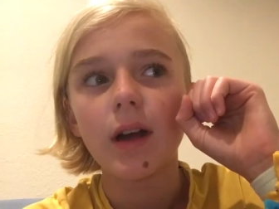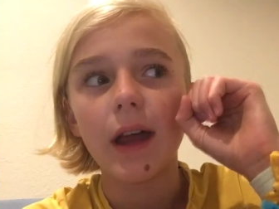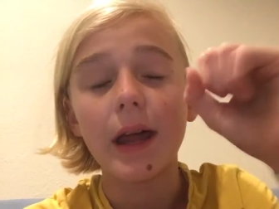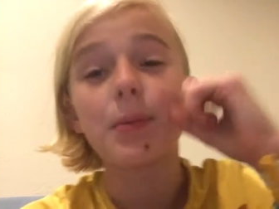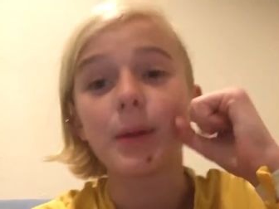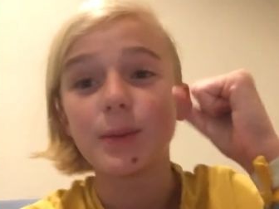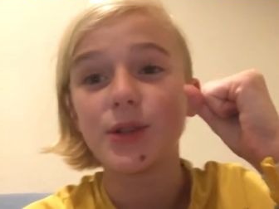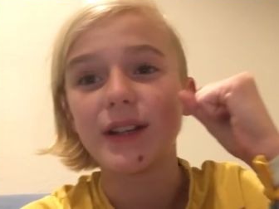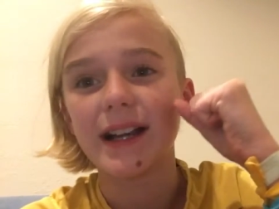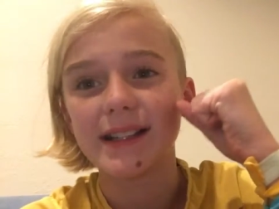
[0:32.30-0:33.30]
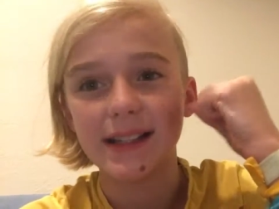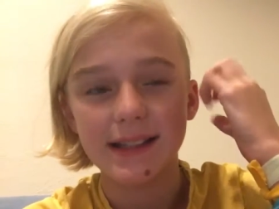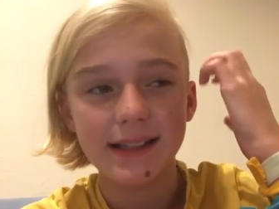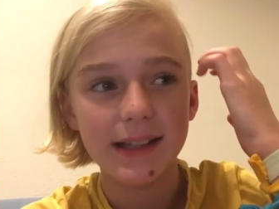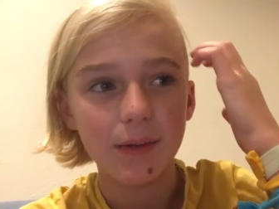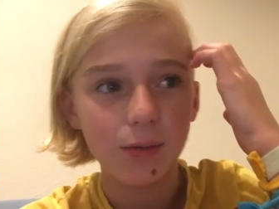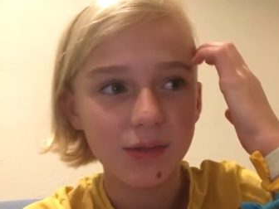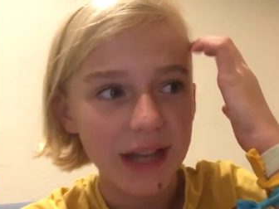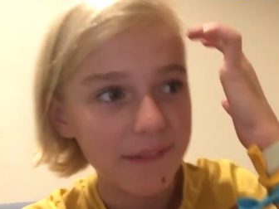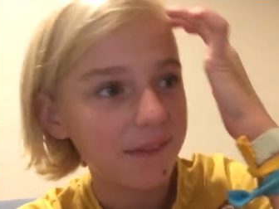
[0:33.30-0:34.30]
And I promise you guys this, there will
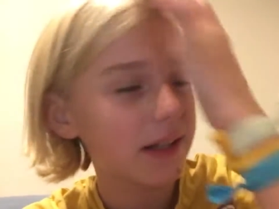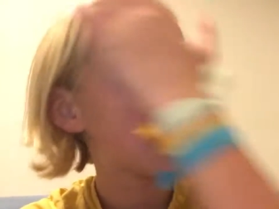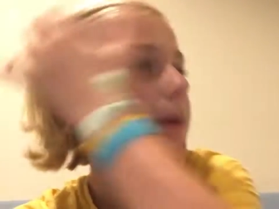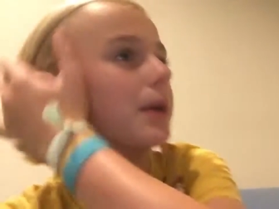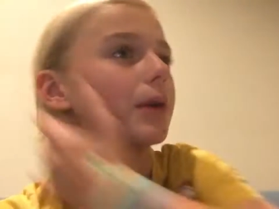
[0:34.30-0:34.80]
definitely be